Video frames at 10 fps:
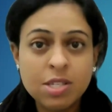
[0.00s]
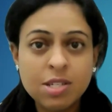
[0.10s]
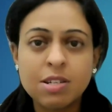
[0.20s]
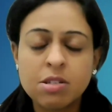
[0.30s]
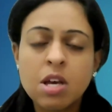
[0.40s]

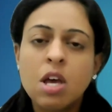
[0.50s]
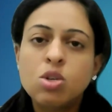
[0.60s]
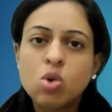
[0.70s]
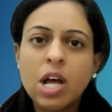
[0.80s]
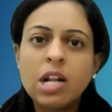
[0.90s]
isn't it?
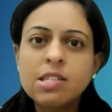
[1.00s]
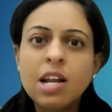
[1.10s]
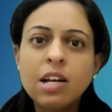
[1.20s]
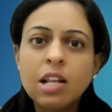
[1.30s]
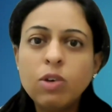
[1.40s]
So unless
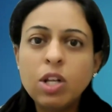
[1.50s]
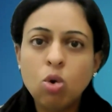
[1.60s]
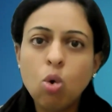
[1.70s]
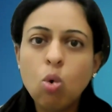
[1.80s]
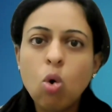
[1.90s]
and until we
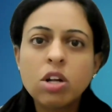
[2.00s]
know